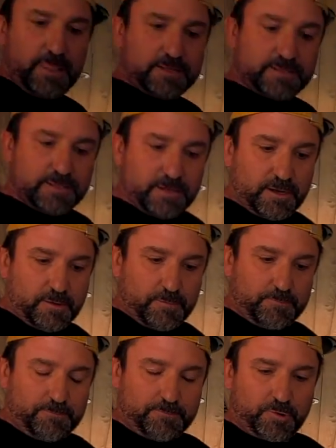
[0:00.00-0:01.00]
It's a
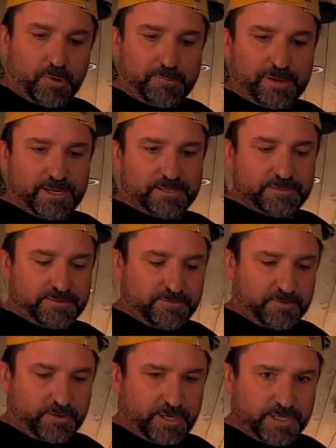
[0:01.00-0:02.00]
propane
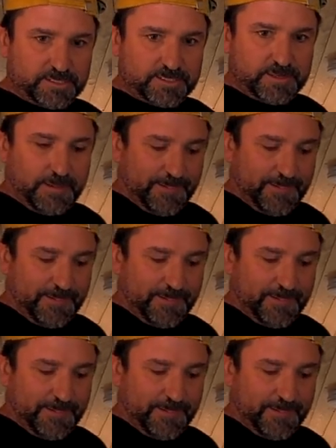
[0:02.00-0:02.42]
furnace.